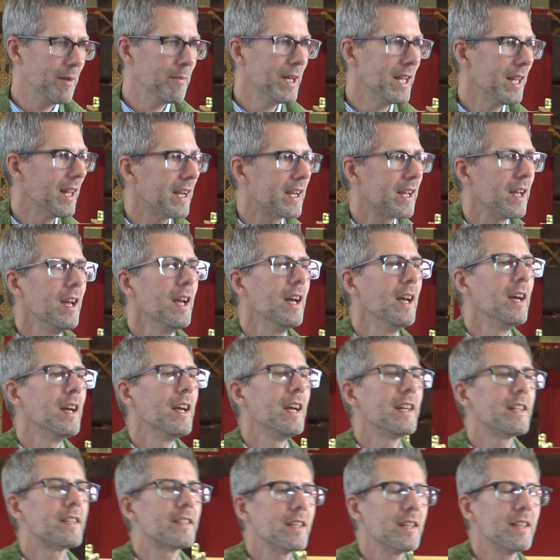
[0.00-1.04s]
I mean,
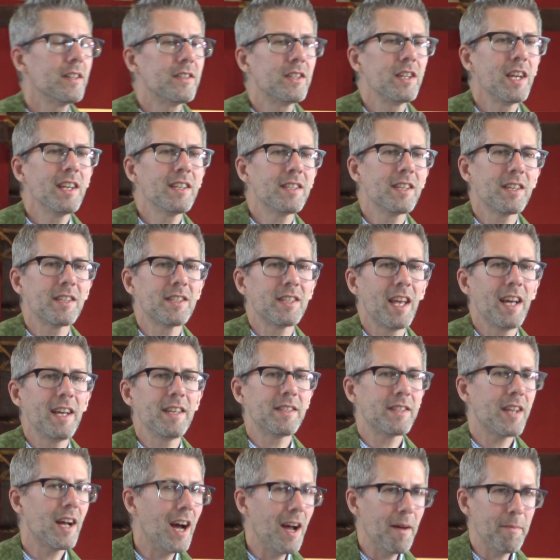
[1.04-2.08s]
it's Jesus
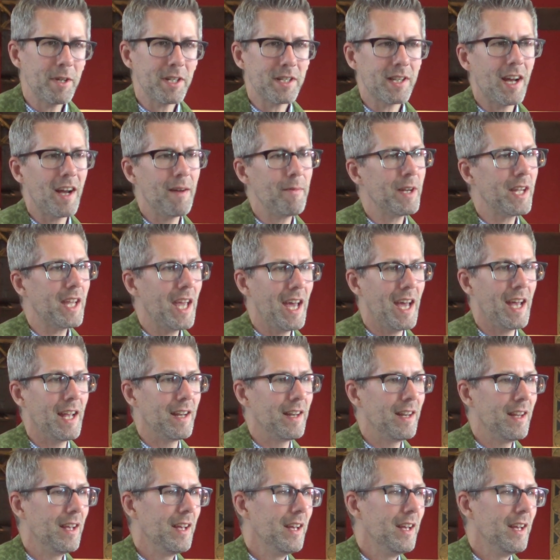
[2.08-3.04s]
says time and time again,